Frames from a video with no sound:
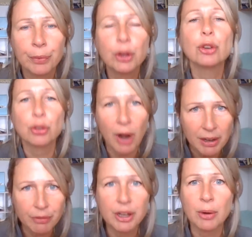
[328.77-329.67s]
You're
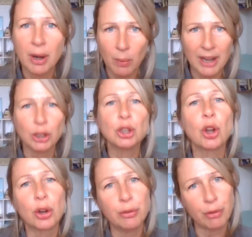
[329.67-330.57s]
trying to figure out a way to
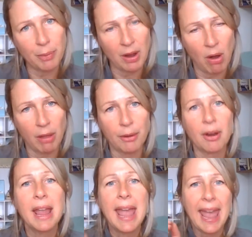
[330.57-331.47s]
learn from the author.